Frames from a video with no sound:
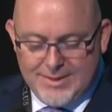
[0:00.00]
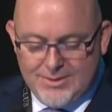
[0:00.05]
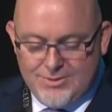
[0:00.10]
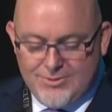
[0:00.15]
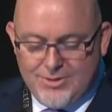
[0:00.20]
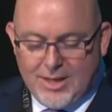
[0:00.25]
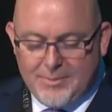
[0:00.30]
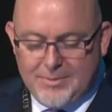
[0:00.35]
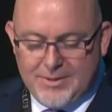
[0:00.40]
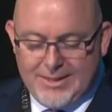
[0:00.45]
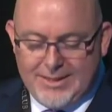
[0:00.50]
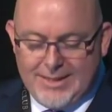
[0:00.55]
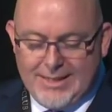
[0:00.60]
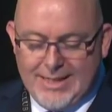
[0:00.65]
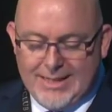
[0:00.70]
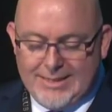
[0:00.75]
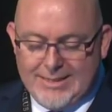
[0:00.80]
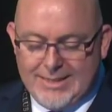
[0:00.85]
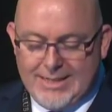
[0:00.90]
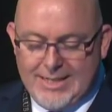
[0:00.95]
dropping and
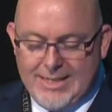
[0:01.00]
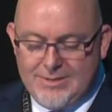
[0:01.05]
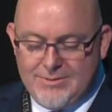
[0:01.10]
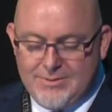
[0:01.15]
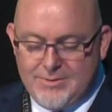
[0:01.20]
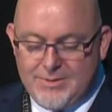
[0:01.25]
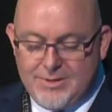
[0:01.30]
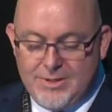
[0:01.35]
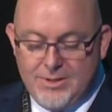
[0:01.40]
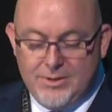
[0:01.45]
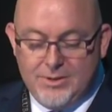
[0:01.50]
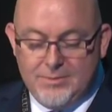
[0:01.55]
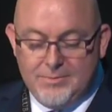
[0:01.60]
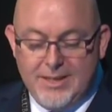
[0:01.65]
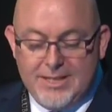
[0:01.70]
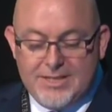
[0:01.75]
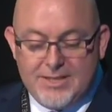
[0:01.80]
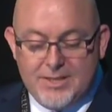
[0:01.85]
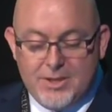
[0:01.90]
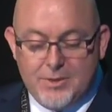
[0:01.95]
collecting kids from school,
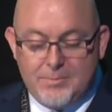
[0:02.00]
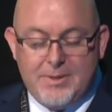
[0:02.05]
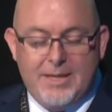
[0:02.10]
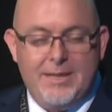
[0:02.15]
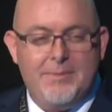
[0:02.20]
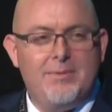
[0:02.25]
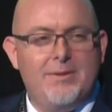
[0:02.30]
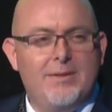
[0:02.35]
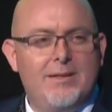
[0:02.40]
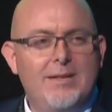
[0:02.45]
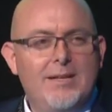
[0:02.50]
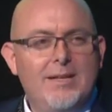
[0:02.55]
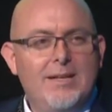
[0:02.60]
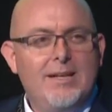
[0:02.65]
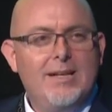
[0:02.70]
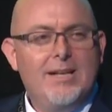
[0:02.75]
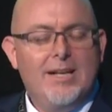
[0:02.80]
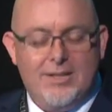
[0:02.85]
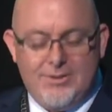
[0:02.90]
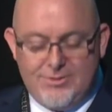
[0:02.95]
meeting new people,
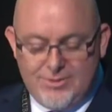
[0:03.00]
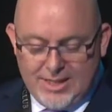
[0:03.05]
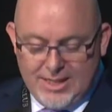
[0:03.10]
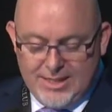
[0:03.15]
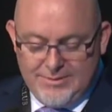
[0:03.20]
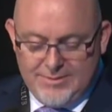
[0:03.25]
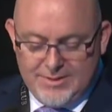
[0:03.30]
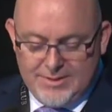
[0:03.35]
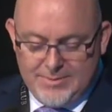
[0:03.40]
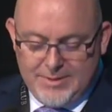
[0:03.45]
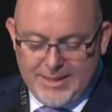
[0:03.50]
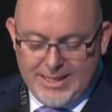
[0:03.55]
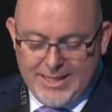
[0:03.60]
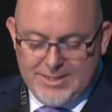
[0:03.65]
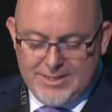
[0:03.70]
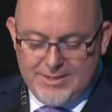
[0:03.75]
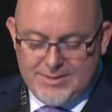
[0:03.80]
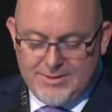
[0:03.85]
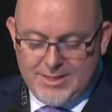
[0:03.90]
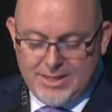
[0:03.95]
and driving to
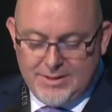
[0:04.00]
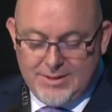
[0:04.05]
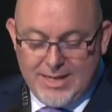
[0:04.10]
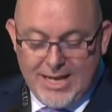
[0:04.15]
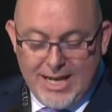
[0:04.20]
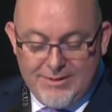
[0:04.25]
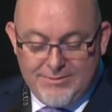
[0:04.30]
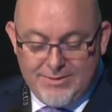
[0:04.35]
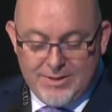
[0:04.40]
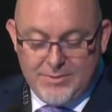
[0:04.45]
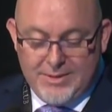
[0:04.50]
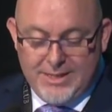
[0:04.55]
Blanchardstown every